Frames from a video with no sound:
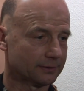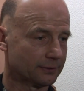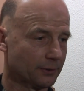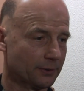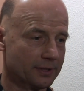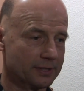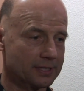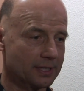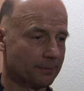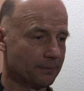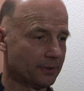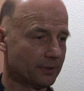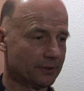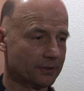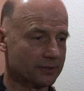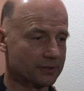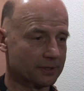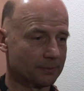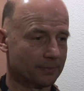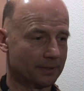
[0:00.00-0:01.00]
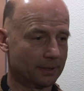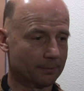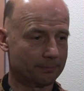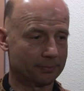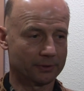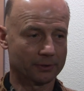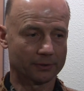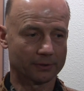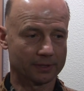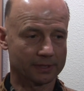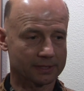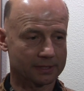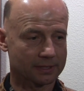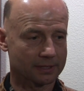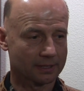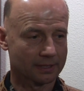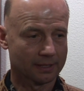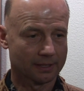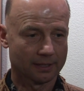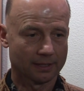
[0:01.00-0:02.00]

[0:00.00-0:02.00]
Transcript: 30-some years to be a purist